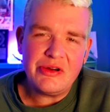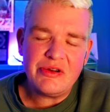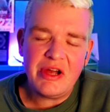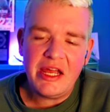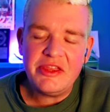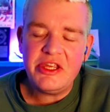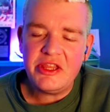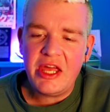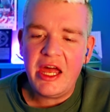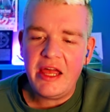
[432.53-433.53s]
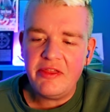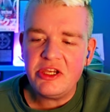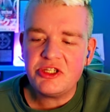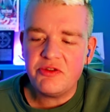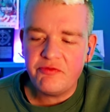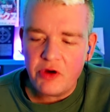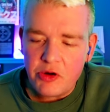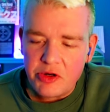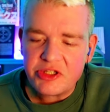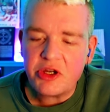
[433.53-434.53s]
I think that they should
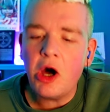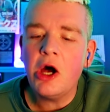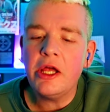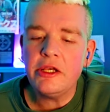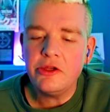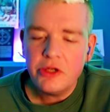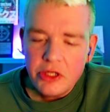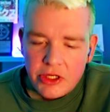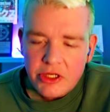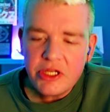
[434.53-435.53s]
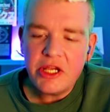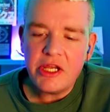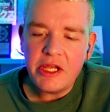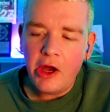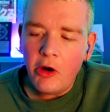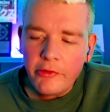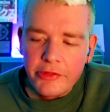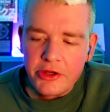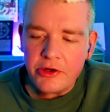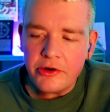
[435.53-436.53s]
focus on getting
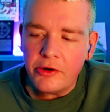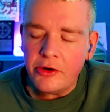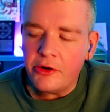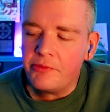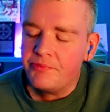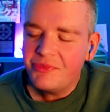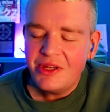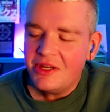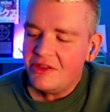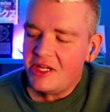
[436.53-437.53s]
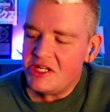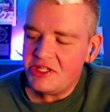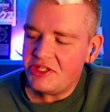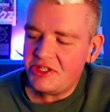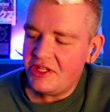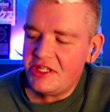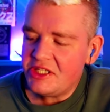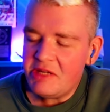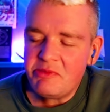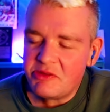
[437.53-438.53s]
healthier. They
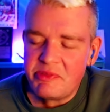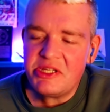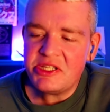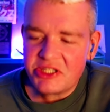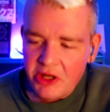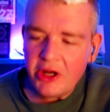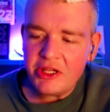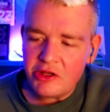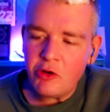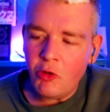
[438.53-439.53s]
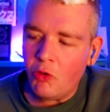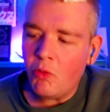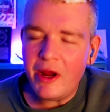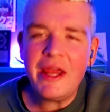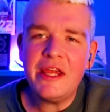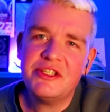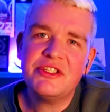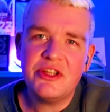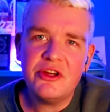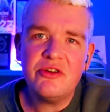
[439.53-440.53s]
seem to be stuck in their old ways
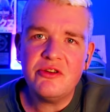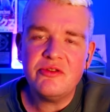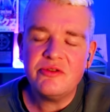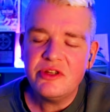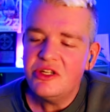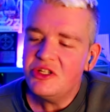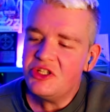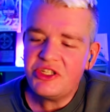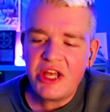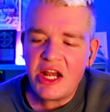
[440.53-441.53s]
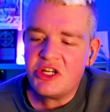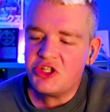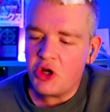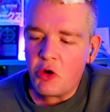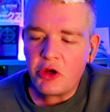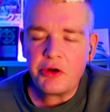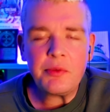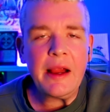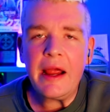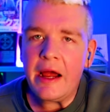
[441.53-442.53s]
still. Just kind of joking
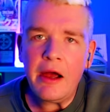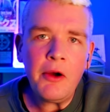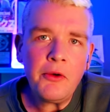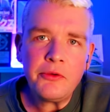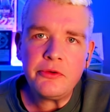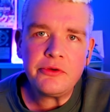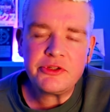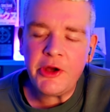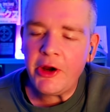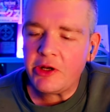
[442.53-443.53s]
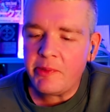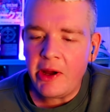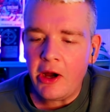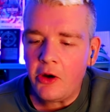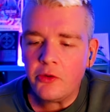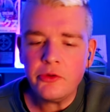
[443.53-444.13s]
around, talking about